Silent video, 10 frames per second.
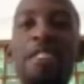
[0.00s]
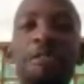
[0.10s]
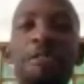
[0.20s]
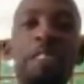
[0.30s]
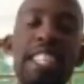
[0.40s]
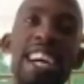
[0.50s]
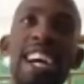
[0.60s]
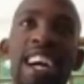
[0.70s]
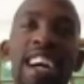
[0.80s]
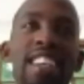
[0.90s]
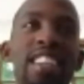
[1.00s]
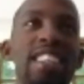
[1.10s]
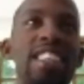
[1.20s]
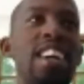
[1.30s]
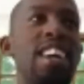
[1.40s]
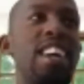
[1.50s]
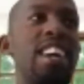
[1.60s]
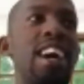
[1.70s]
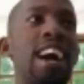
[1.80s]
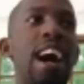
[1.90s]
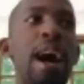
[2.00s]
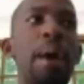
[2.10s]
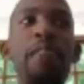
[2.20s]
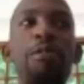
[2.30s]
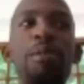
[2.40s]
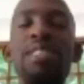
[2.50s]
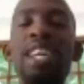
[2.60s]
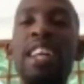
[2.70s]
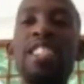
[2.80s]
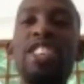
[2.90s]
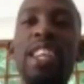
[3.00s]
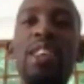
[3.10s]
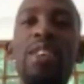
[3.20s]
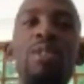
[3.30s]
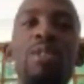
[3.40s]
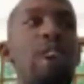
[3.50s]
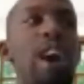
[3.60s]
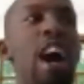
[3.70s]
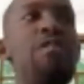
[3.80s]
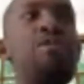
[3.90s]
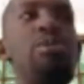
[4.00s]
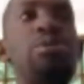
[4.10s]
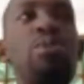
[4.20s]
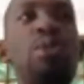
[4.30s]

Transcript: Well, I'll be training. You know, I have to be physically fit and